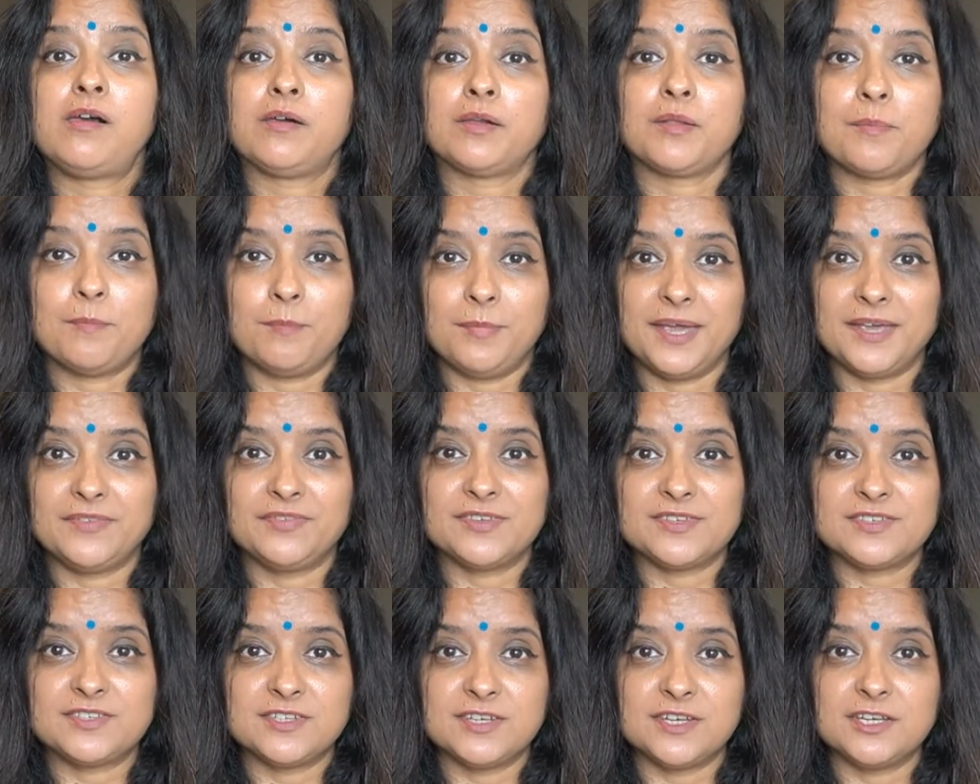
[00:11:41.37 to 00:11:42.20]
Make
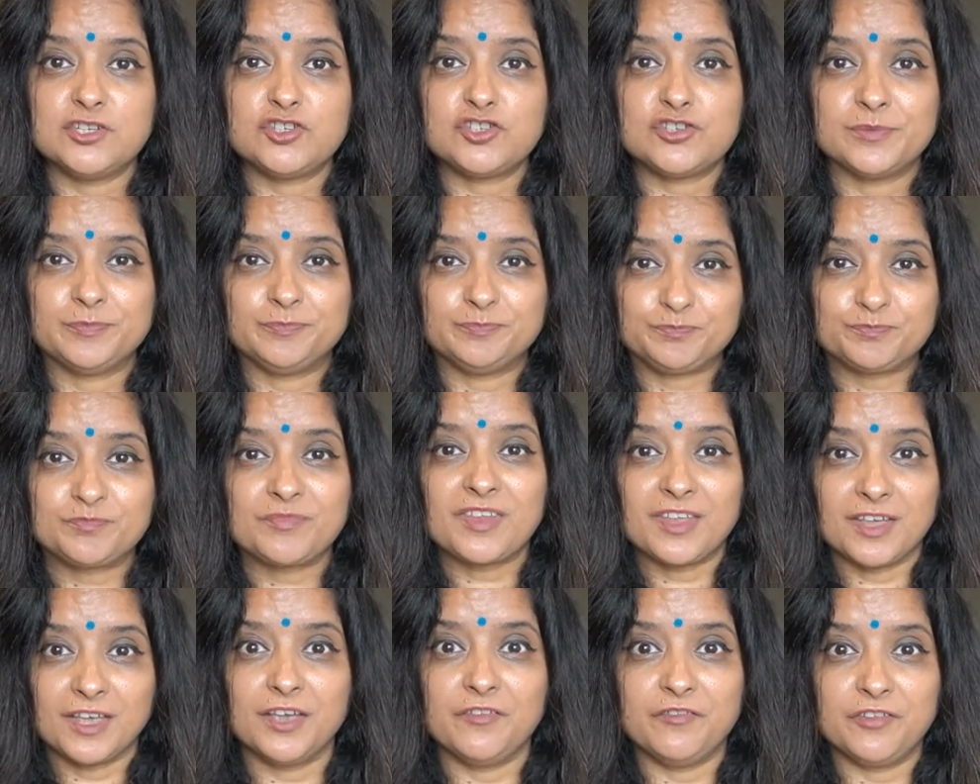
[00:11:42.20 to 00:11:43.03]
this dish,
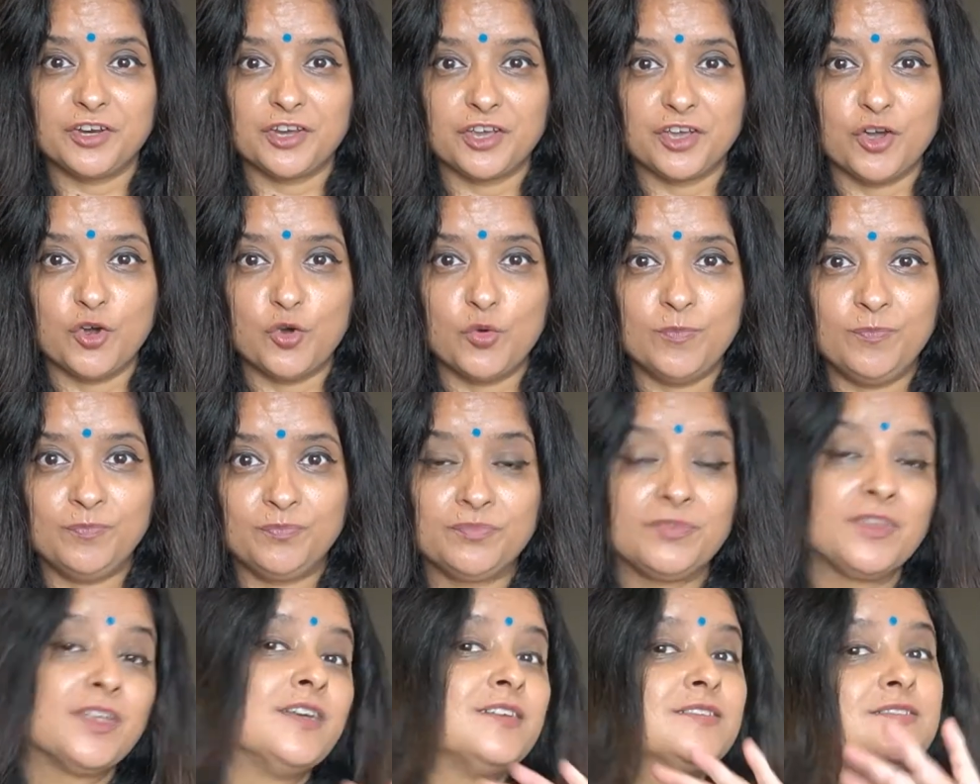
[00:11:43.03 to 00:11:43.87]
give it a go,
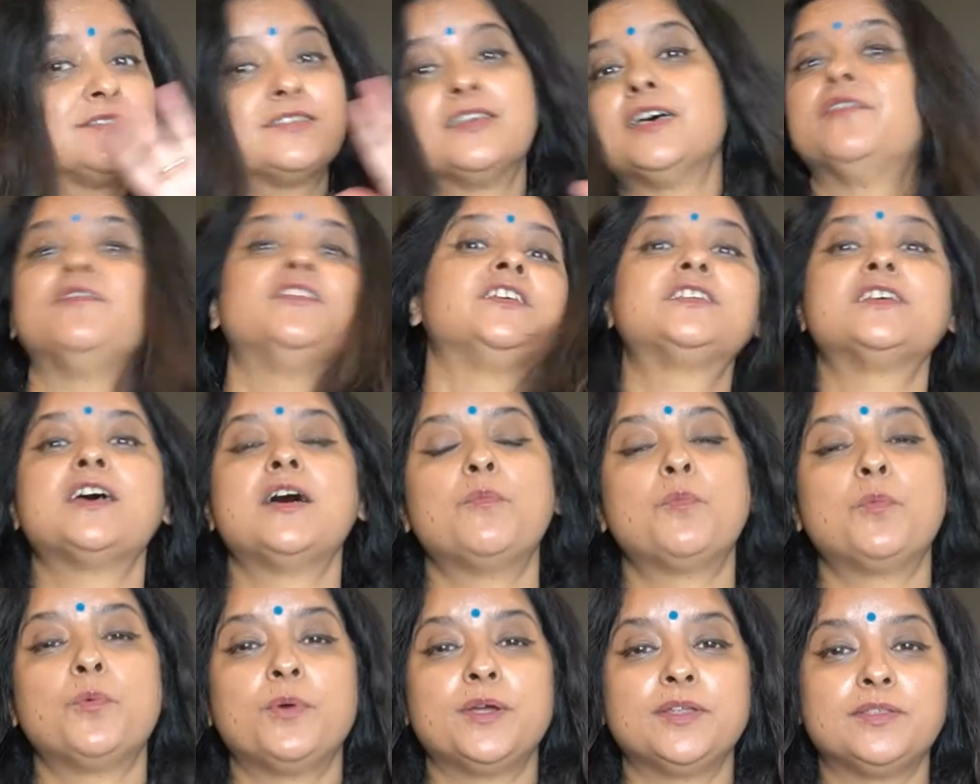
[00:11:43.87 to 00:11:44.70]
serve it
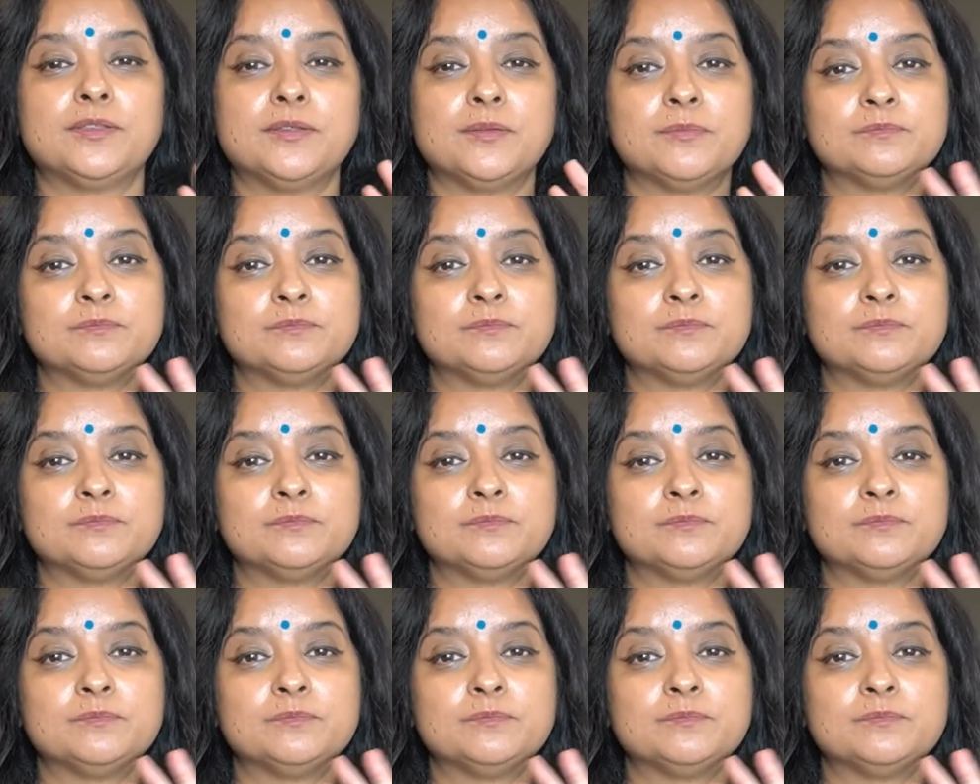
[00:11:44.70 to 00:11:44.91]
up with